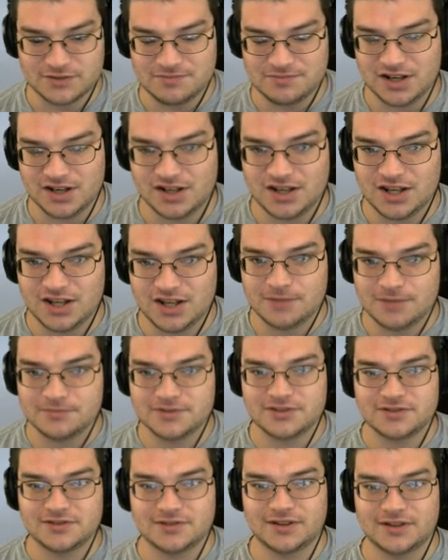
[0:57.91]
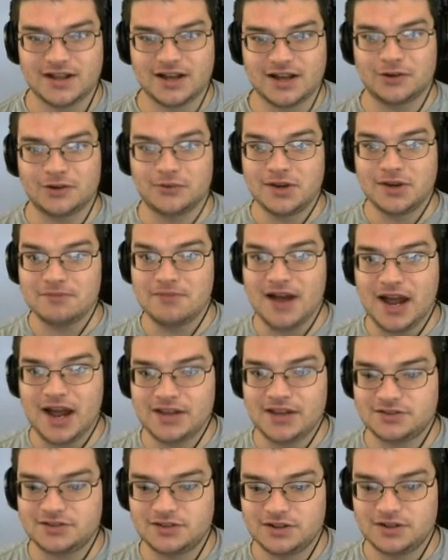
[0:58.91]
Speed games kind of
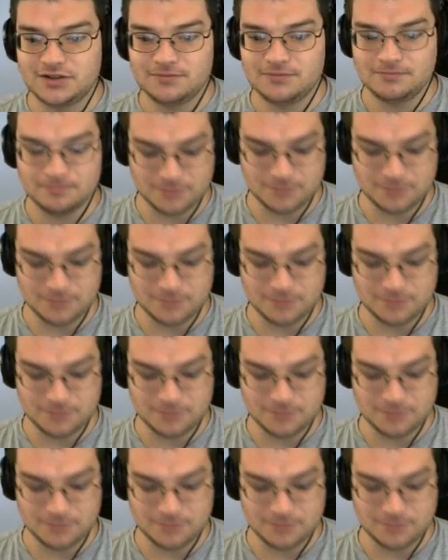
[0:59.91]
remastered,